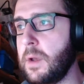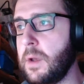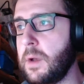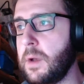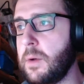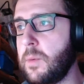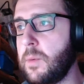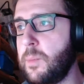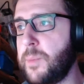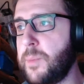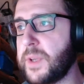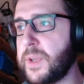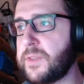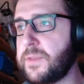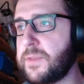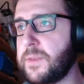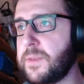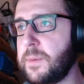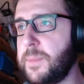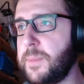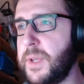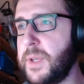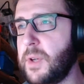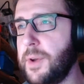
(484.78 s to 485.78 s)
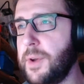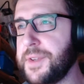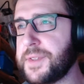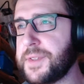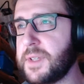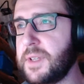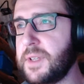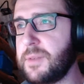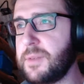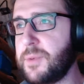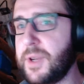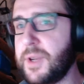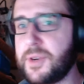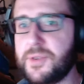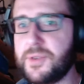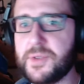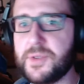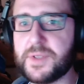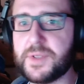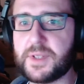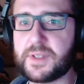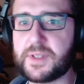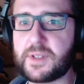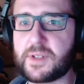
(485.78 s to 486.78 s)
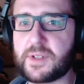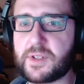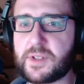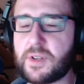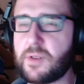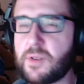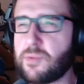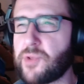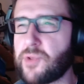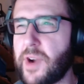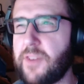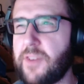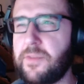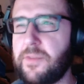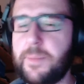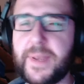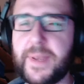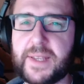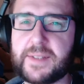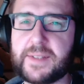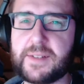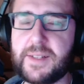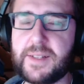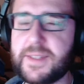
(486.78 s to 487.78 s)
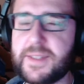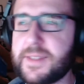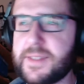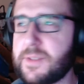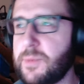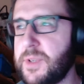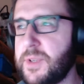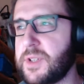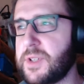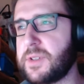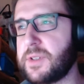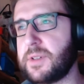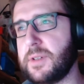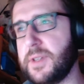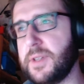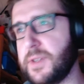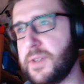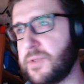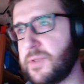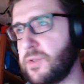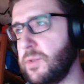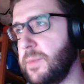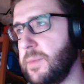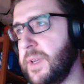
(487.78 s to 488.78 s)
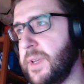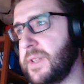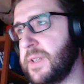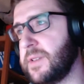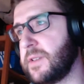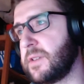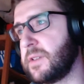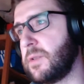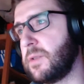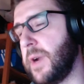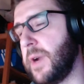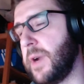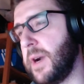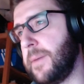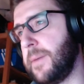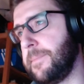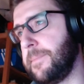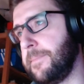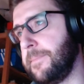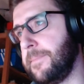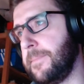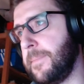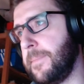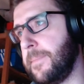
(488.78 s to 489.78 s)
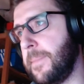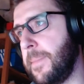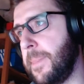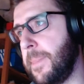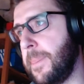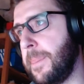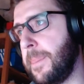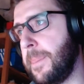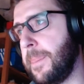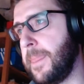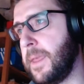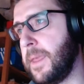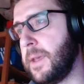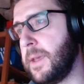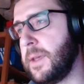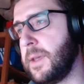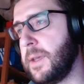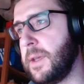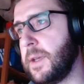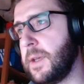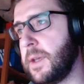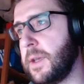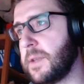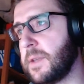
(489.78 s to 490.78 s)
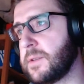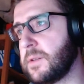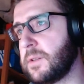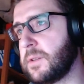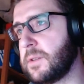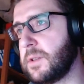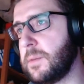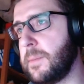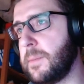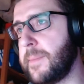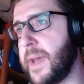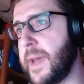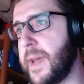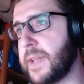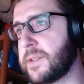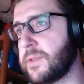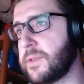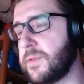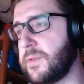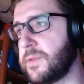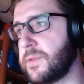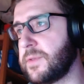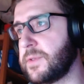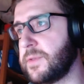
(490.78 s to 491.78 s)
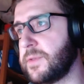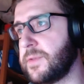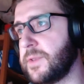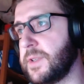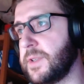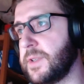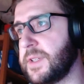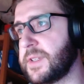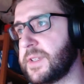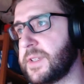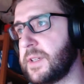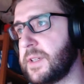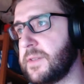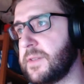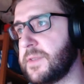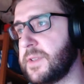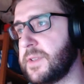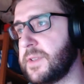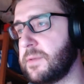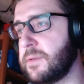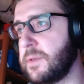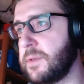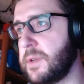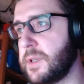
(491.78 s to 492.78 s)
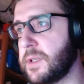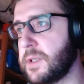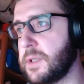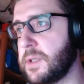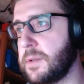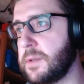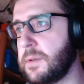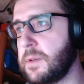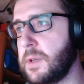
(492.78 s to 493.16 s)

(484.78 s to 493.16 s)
But because we are using such rough pixels, we're just gonna assume it's a square. It's not gonna matter for this kind of situation.